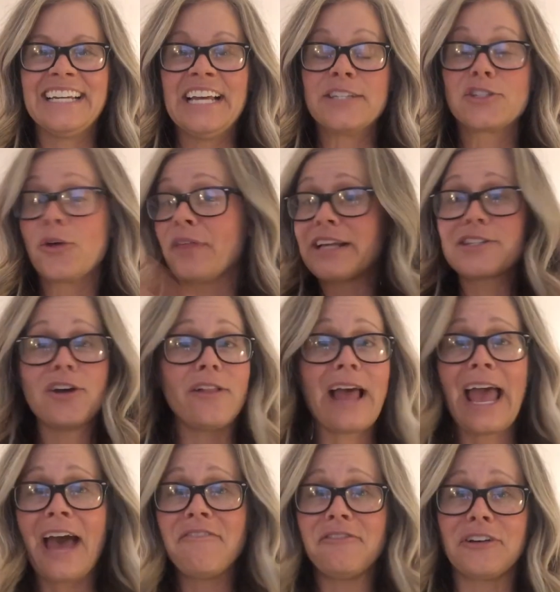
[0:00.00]
So that's all I
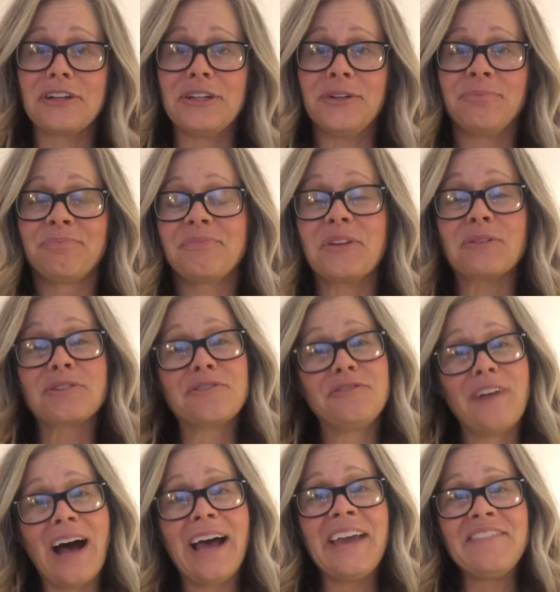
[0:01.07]
have for you. Those
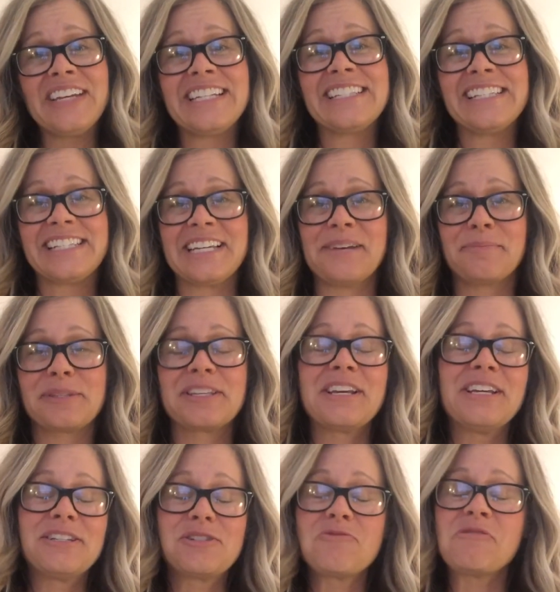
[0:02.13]
5 easy tips
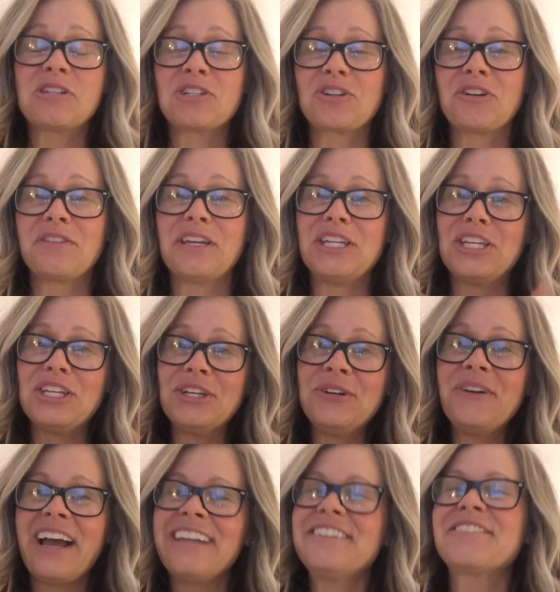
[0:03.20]
to ensure that you
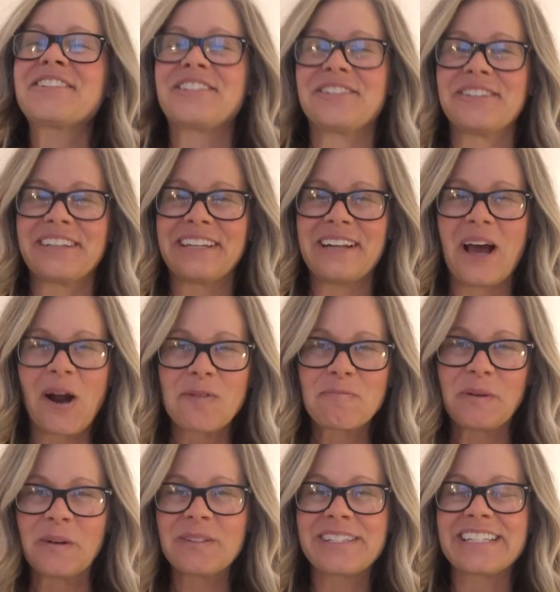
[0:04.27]
and your student are
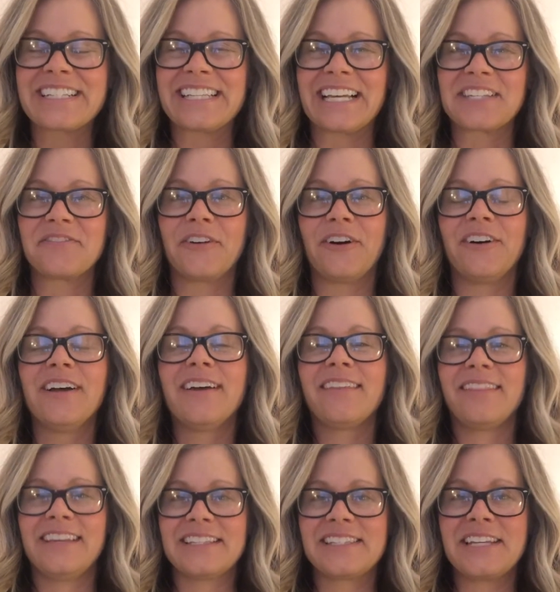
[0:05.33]
both successful
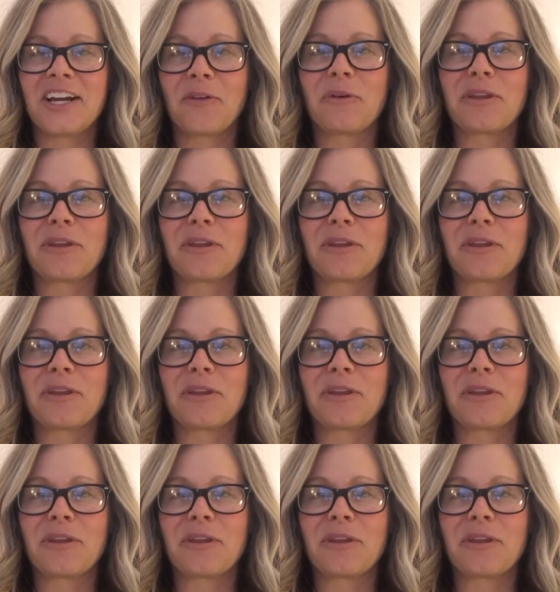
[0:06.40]
this year with